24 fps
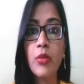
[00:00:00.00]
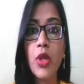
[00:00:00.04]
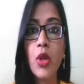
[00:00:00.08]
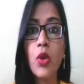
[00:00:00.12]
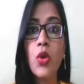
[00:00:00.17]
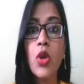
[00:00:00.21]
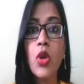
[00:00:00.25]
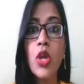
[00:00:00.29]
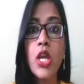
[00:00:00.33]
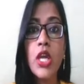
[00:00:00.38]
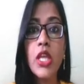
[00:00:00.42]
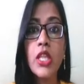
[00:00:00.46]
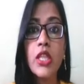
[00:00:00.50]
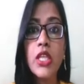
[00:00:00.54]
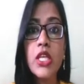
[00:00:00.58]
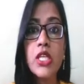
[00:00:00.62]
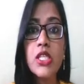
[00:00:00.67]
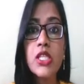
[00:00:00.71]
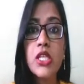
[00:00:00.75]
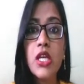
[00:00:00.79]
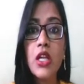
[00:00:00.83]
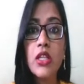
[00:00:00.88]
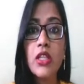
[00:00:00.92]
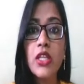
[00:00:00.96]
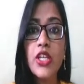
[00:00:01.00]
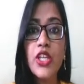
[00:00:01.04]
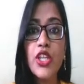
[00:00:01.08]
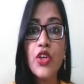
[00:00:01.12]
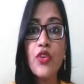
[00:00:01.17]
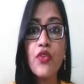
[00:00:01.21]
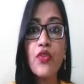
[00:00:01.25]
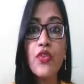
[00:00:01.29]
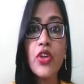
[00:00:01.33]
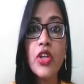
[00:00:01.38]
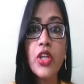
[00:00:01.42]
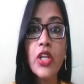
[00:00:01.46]
Now these are the
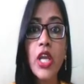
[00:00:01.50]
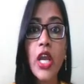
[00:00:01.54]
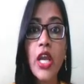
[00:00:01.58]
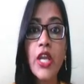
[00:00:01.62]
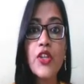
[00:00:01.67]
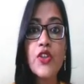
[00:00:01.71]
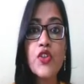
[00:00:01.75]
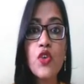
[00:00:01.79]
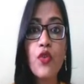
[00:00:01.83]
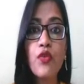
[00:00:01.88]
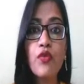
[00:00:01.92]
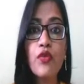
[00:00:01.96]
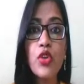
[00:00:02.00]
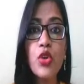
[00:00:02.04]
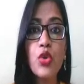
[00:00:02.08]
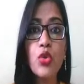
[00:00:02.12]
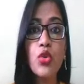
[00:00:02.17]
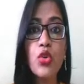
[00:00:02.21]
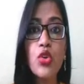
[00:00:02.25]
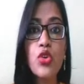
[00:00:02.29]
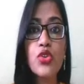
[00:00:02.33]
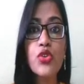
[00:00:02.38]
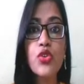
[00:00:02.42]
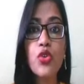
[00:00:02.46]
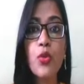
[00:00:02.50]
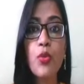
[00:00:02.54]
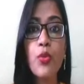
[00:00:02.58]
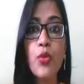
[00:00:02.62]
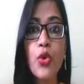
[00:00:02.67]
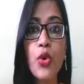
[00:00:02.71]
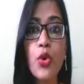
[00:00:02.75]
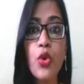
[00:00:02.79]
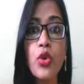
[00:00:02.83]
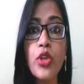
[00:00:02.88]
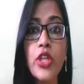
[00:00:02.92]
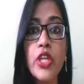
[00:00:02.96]
different kinds of nucleosome
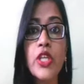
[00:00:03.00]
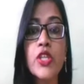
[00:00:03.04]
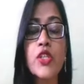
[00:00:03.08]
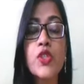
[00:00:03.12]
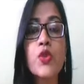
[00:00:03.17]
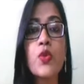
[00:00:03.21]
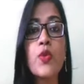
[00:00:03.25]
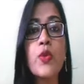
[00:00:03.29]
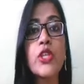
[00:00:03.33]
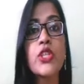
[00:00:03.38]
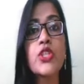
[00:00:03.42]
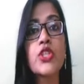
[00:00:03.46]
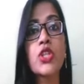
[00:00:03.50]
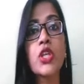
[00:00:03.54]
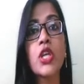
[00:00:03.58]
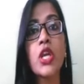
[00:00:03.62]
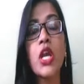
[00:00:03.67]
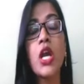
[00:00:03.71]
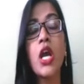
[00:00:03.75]
proteins which